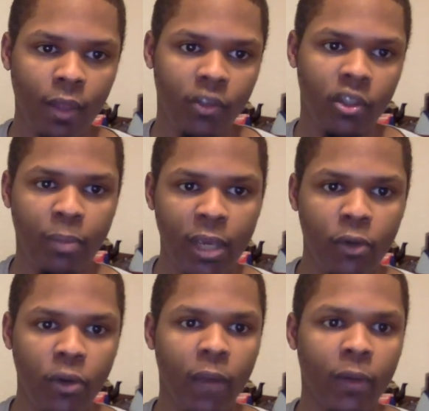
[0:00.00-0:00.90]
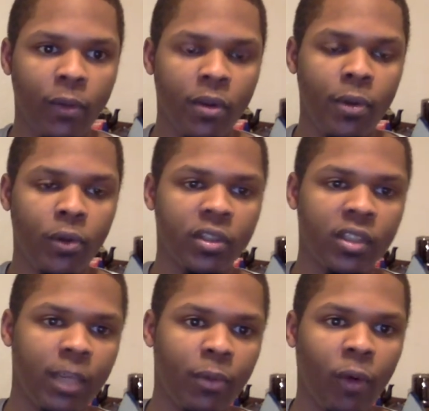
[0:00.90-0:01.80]
to pick who they really want to build this
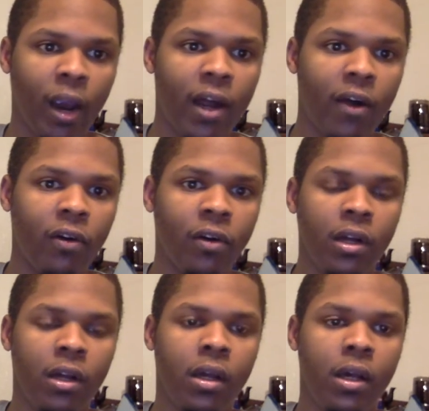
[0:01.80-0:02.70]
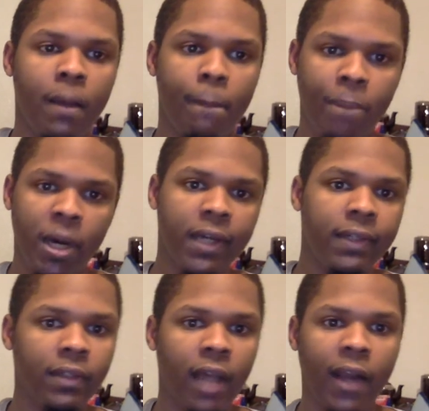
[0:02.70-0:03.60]
team around.
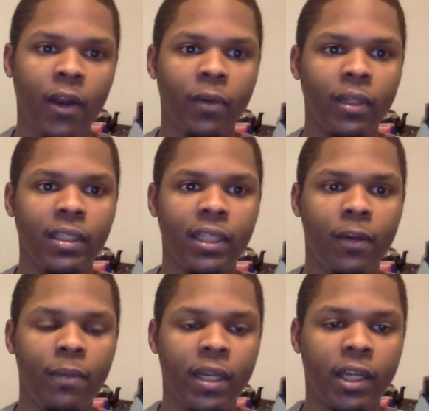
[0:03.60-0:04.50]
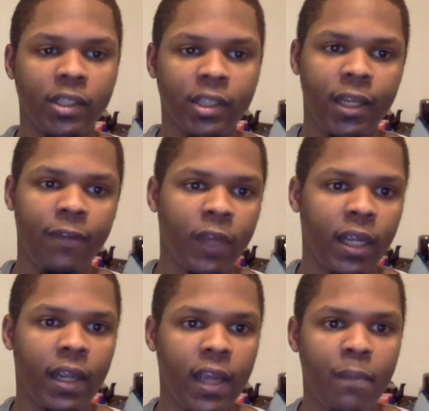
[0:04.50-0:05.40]
But I don't really see him being a
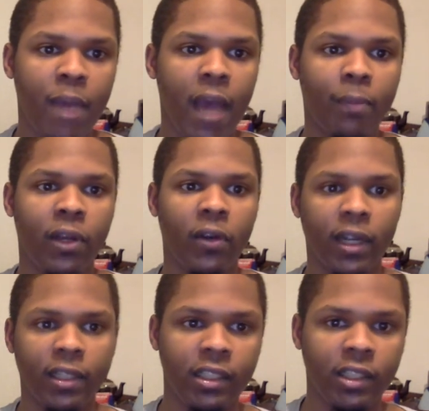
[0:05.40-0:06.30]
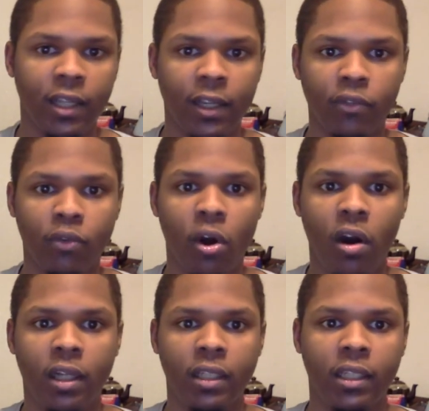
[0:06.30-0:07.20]
significant impact player as he still is raw and